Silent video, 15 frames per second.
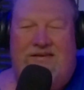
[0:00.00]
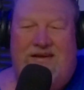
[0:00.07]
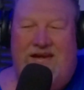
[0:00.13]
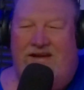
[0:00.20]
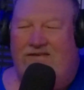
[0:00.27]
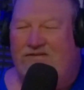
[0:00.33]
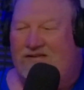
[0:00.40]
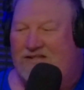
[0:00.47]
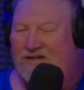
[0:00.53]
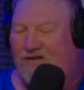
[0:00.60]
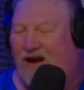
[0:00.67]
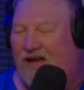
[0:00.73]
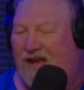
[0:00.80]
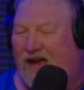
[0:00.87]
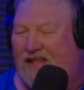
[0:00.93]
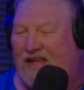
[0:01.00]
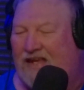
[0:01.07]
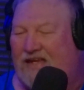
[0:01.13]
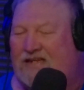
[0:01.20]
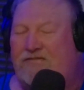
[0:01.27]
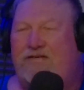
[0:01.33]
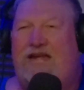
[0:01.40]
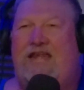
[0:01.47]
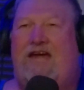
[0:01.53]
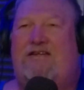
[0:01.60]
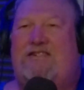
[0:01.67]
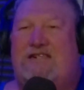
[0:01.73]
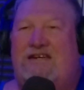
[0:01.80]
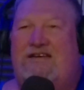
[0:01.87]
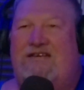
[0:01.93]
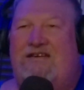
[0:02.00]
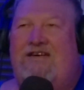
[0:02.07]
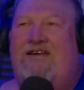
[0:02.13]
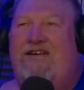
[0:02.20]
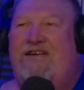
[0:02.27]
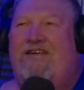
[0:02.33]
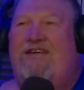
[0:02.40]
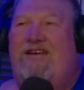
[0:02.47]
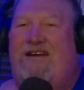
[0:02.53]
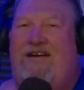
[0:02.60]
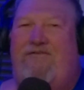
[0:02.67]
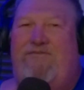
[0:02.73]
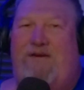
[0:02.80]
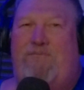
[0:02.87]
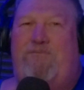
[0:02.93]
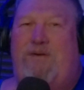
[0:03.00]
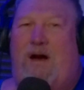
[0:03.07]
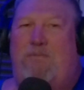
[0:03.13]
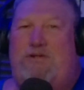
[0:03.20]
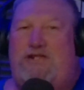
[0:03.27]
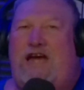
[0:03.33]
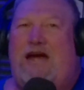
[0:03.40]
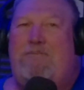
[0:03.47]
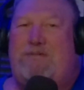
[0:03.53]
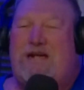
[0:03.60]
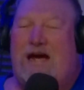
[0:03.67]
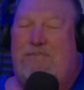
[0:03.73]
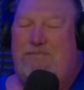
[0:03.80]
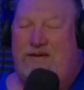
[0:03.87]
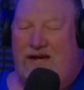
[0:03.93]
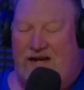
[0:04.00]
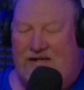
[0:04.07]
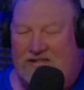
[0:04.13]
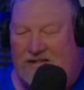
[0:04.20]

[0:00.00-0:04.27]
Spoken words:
so I think to me that's a flip-flop sham type thing.